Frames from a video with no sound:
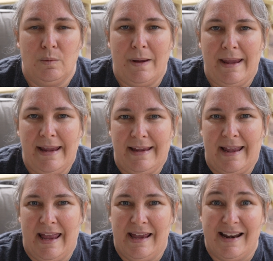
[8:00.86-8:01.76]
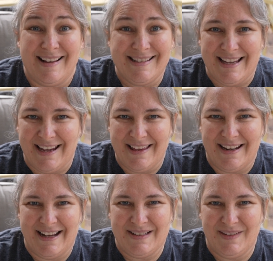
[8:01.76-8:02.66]
week, and I'll see you in
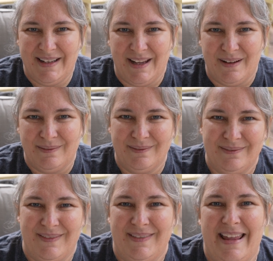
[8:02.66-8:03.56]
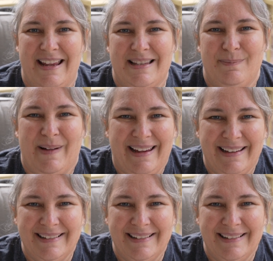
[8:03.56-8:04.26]
the next video. Thanks. Bye.